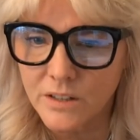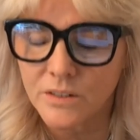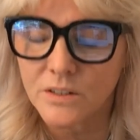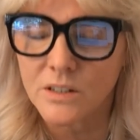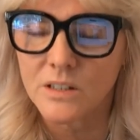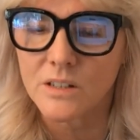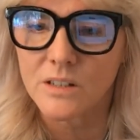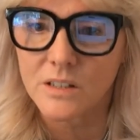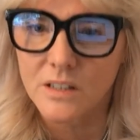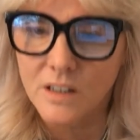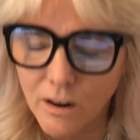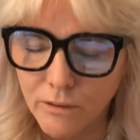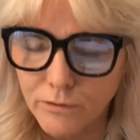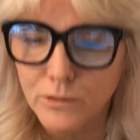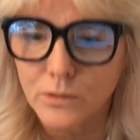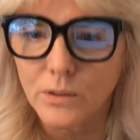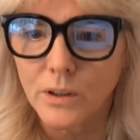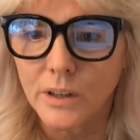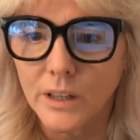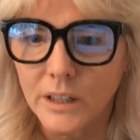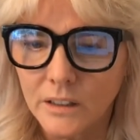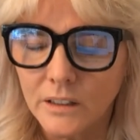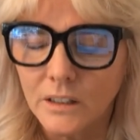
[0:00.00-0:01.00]
So
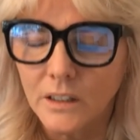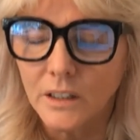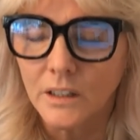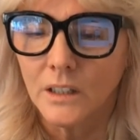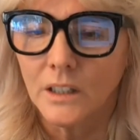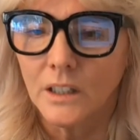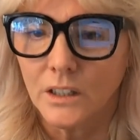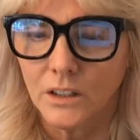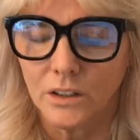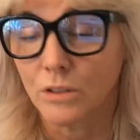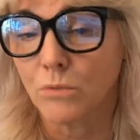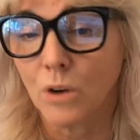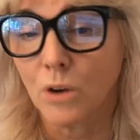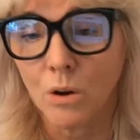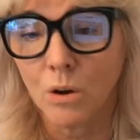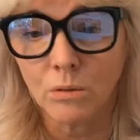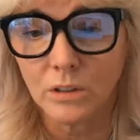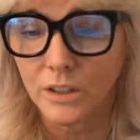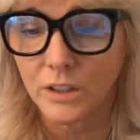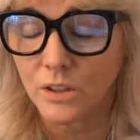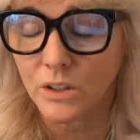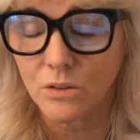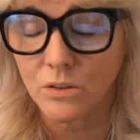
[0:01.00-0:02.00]
discovering the role
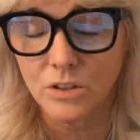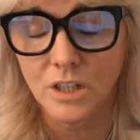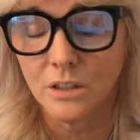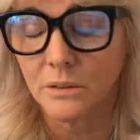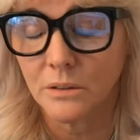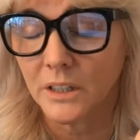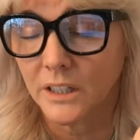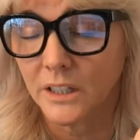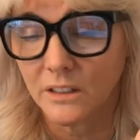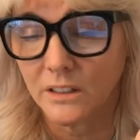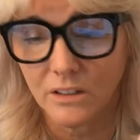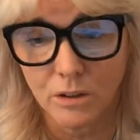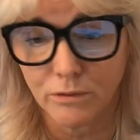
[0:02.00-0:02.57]
that you're doing,